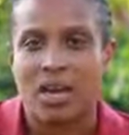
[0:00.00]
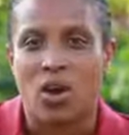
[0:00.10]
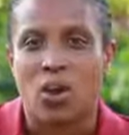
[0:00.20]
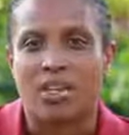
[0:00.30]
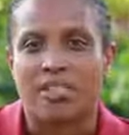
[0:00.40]

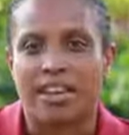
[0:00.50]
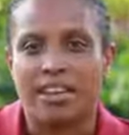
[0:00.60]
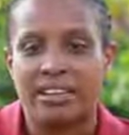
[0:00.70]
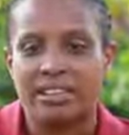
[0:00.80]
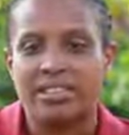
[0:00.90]
What I
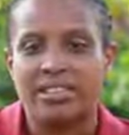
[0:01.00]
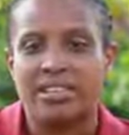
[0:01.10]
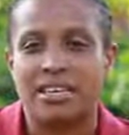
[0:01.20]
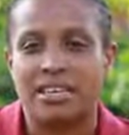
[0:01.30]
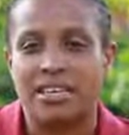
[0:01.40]
learned
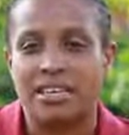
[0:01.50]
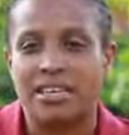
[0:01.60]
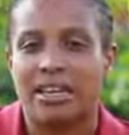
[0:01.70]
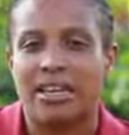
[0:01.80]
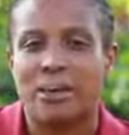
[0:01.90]

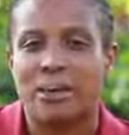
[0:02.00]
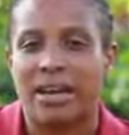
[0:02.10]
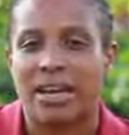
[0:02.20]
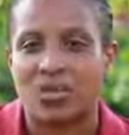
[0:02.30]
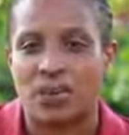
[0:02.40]
indeed
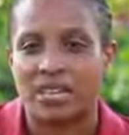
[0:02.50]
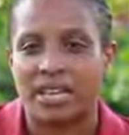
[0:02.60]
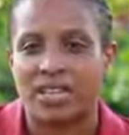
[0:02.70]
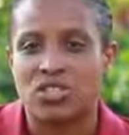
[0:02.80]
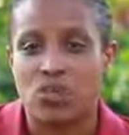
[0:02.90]
impacts what
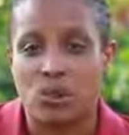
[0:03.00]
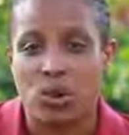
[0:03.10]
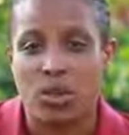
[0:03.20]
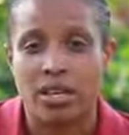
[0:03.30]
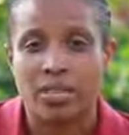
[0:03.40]
I do
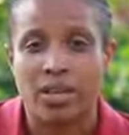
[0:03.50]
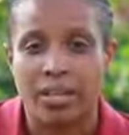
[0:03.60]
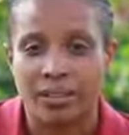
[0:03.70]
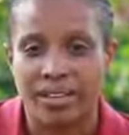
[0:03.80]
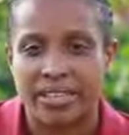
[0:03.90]
on a
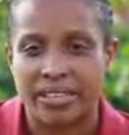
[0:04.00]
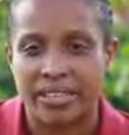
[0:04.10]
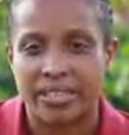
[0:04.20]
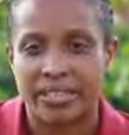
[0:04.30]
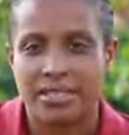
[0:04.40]
daily
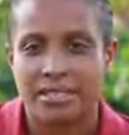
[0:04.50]
basis,